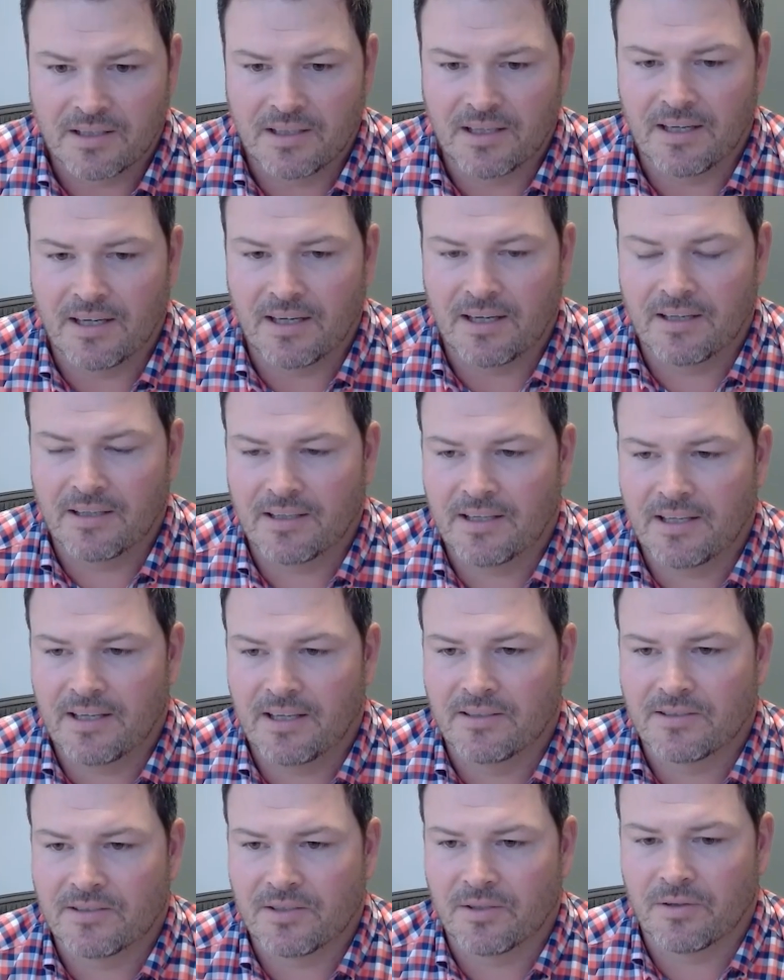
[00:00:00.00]
Yeah. And
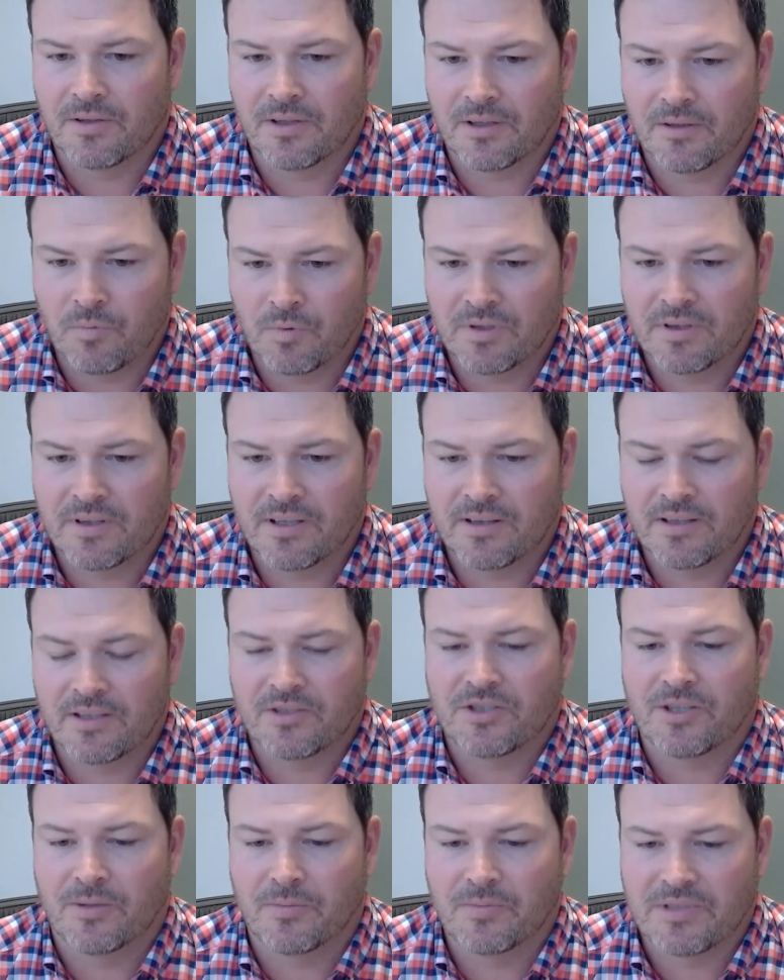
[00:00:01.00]
again, so like one thing
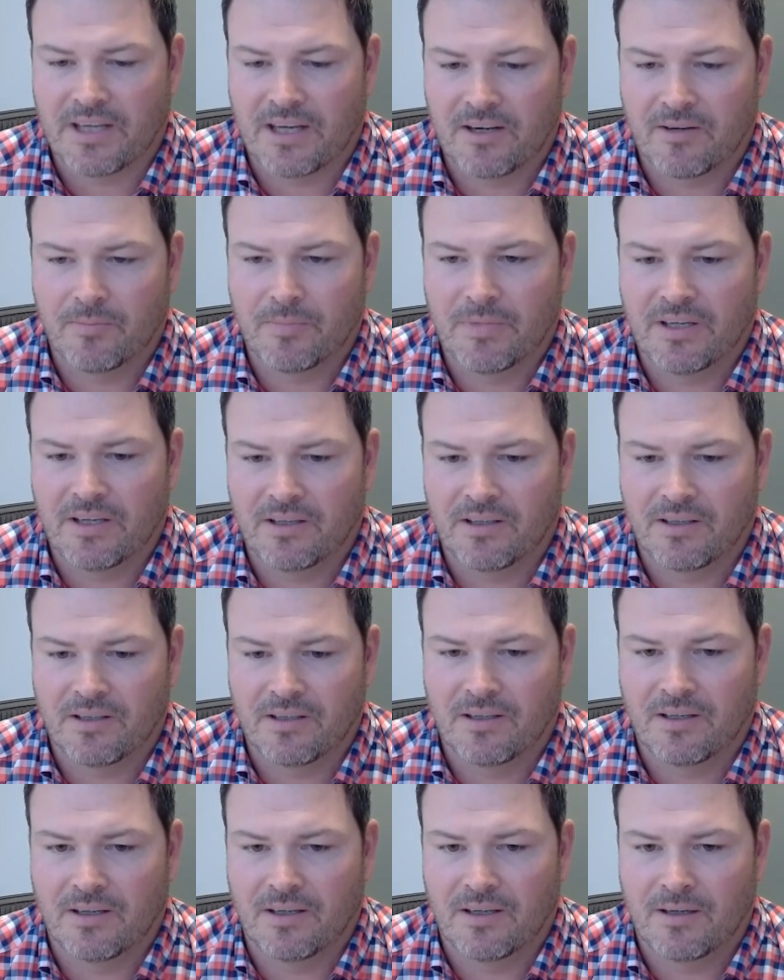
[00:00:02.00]
that jumped out at me
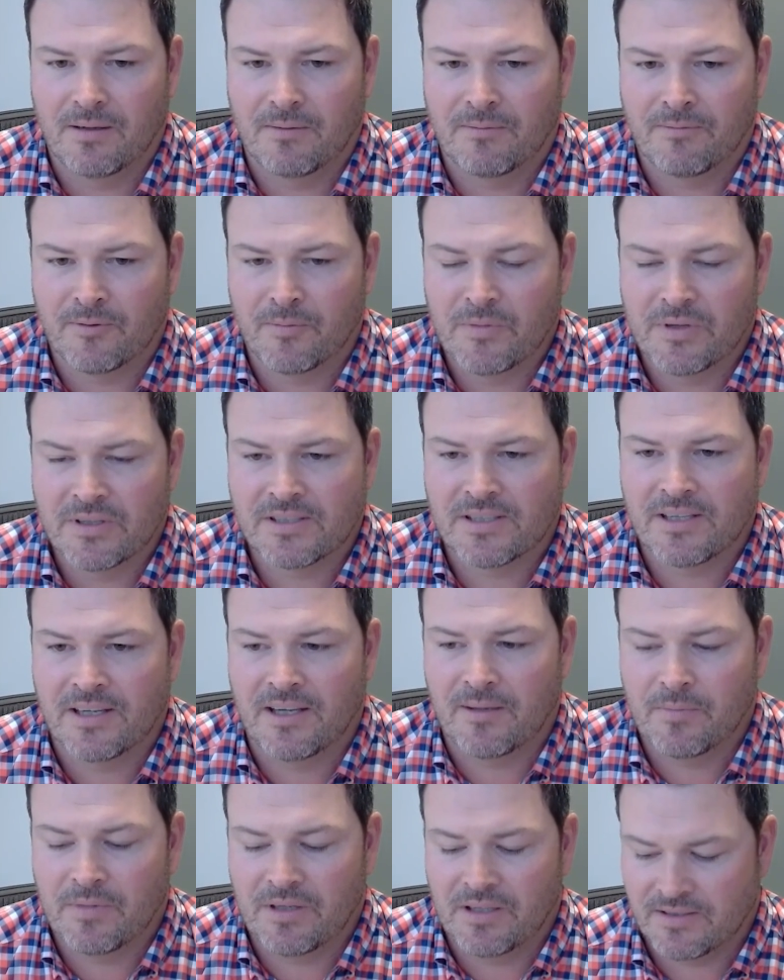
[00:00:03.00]
uh, from this
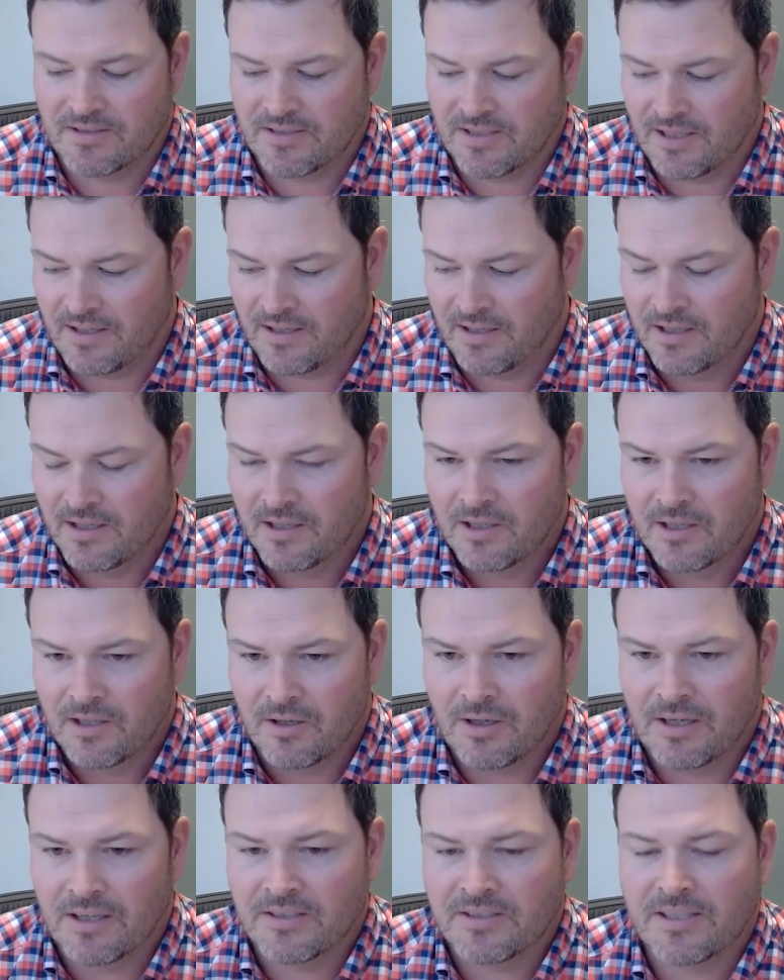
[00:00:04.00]
game is that
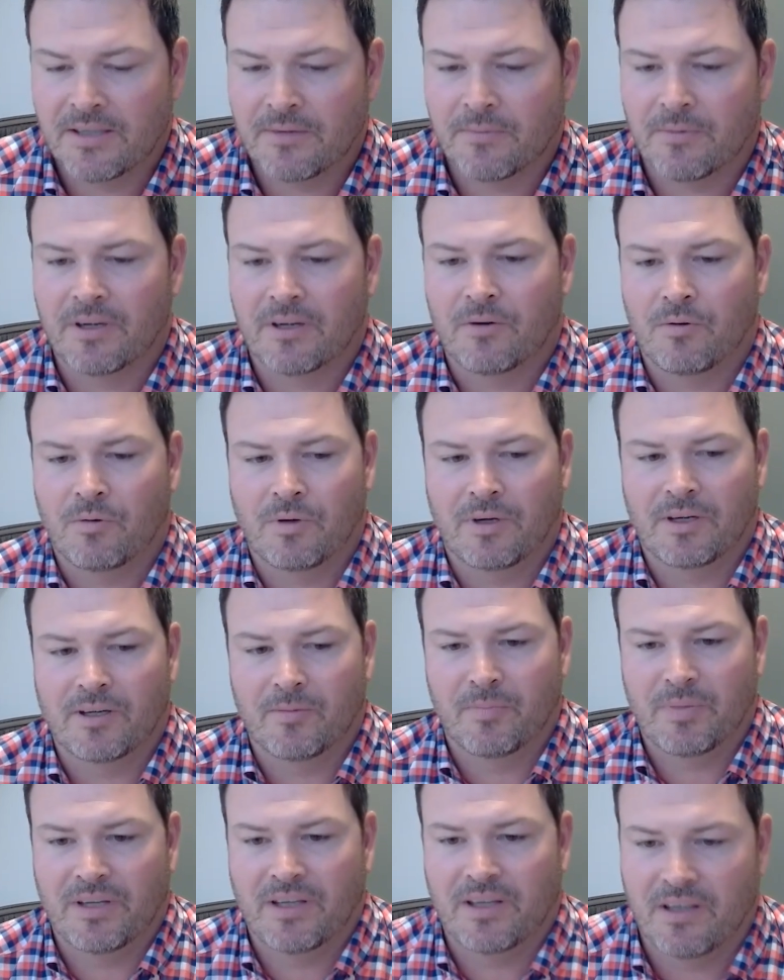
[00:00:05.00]
Ohio State ran
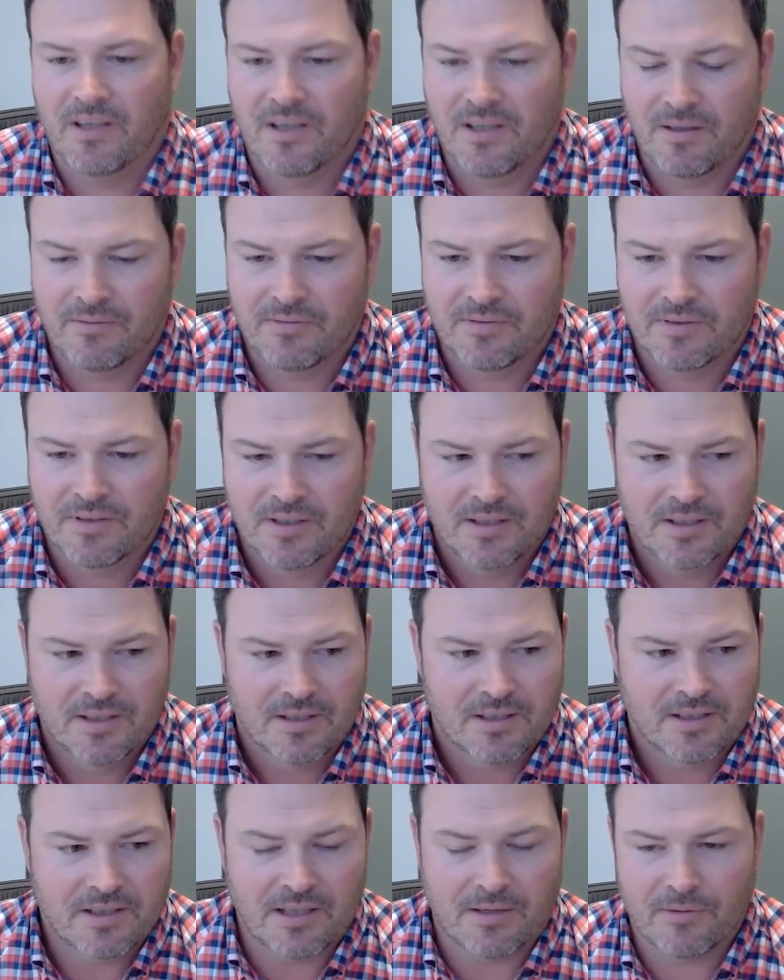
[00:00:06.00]
quite a bit of
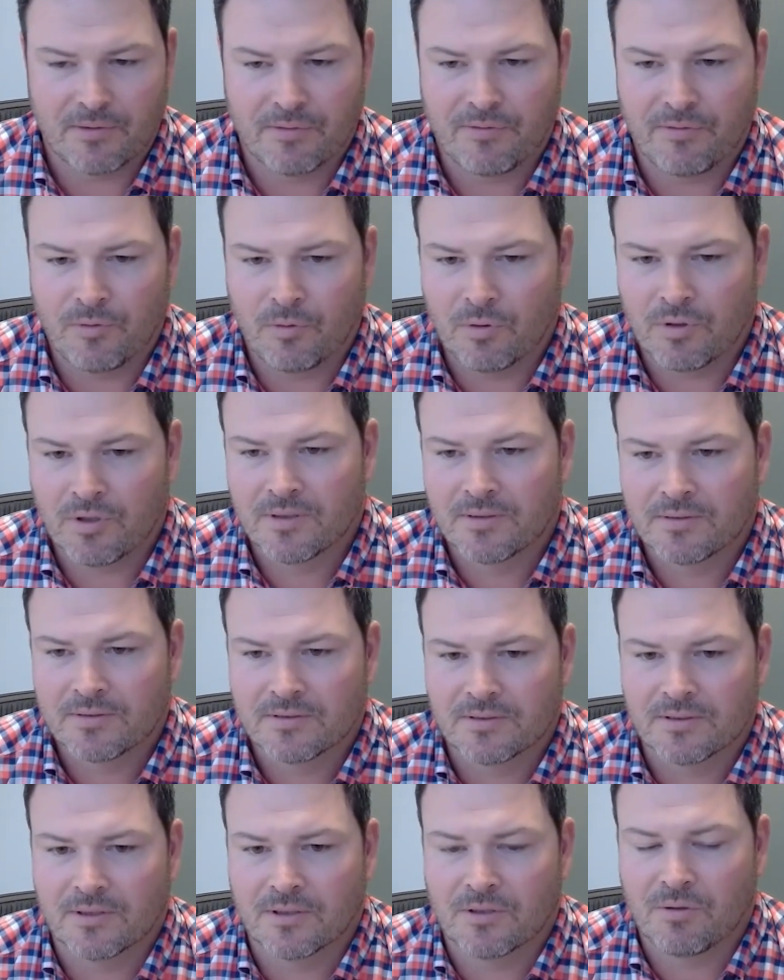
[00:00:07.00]
cover four
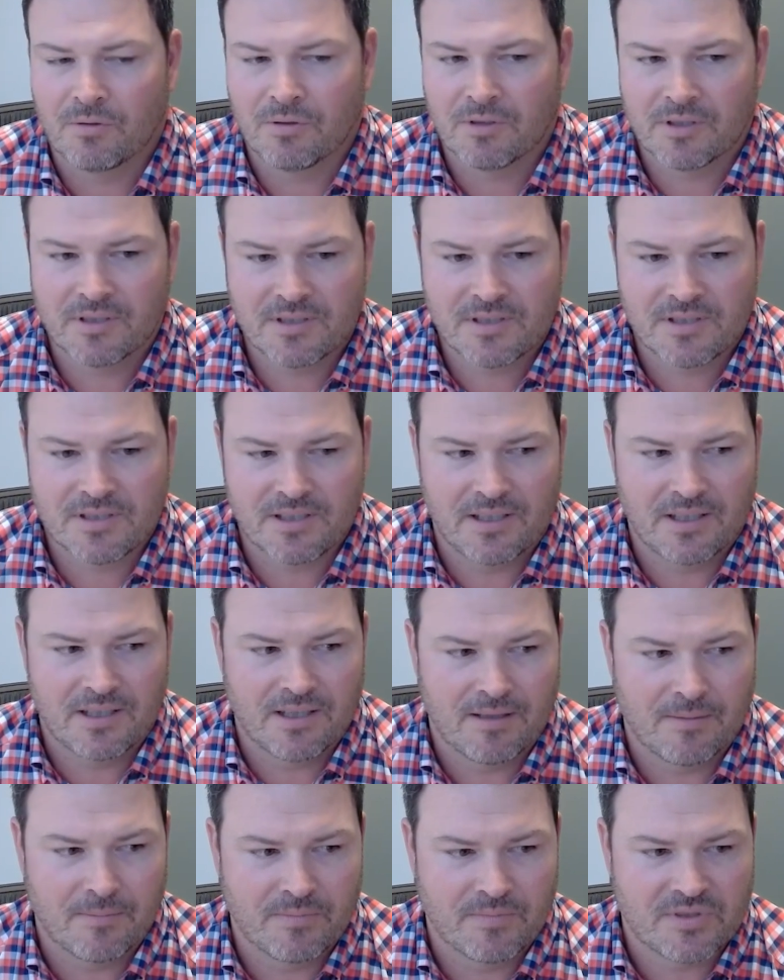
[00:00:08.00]
or quarters,
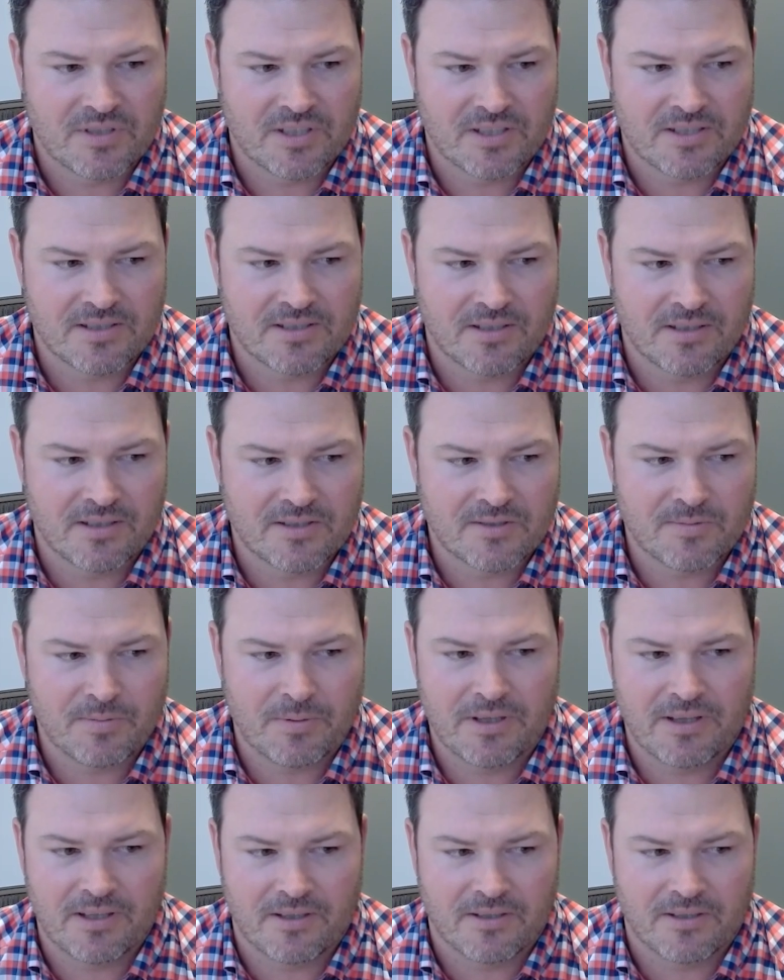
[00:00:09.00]
um, such as on this play.